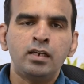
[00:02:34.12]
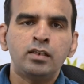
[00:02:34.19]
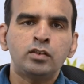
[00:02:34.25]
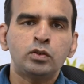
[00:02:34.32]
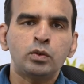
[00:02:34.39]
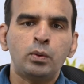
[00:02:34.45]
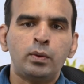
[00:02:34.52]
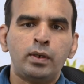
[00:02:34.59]

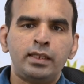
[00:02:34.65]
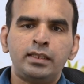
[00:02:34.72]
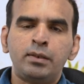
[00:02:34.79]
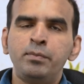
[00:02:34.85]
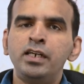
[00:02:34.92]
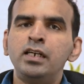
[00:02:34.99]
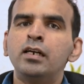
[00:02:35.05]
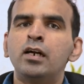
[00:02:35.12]
So the
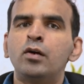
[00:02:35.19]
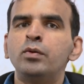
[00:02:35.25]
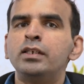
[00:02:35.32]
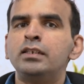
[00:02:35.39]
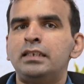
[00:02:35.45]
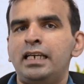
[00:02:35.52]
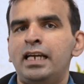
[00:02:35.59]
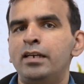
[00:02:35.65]
middle ground
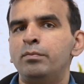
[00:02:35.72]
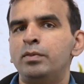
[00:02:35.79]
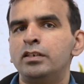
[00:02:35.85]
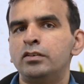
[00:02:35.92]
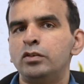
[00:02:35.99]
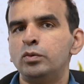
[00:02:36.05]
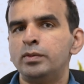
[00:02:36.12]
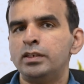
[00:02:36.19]
is A I
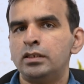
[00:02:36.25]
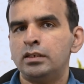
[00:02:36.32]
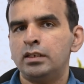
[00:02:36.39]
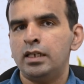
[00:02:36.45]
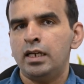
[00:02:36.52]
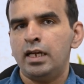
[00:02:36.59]
plus human,